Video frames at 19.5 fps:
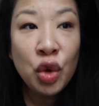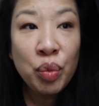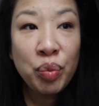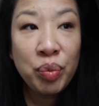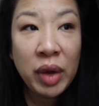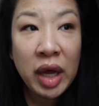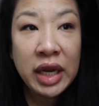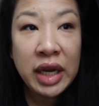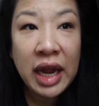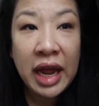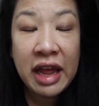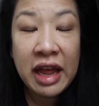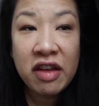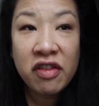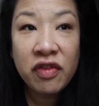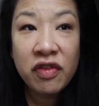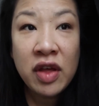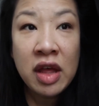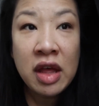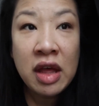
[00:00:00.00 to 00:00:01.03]
But I
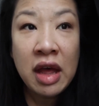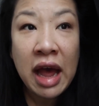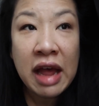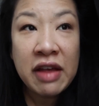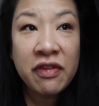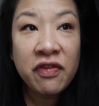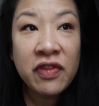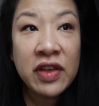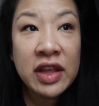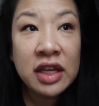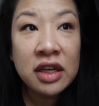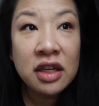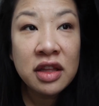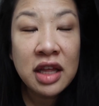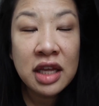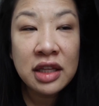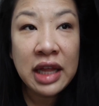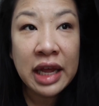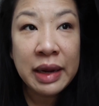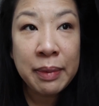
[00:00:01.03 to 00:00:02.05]
have, I feel
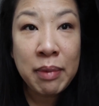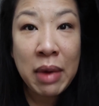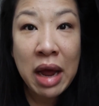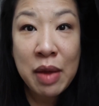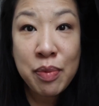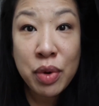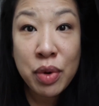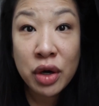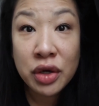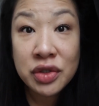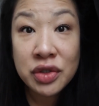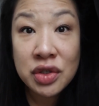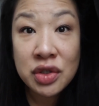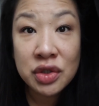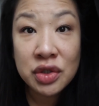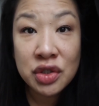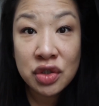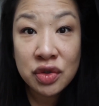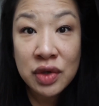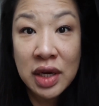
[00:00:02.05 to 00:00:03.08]
that like my
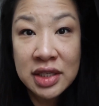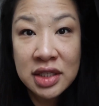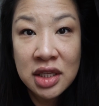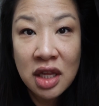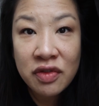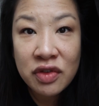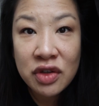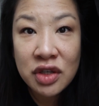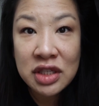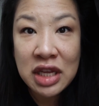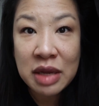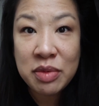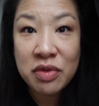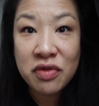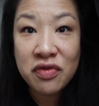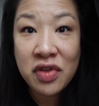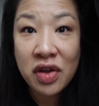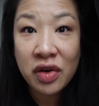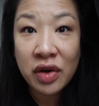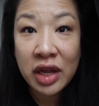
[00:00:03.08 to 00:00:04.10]
personal stress levels have
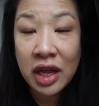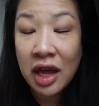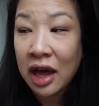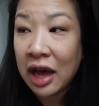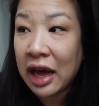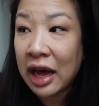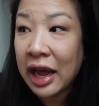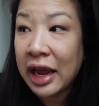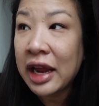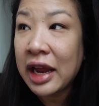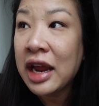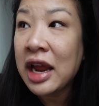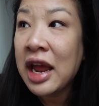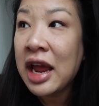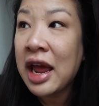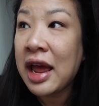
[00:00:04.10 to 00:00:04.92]
been very high,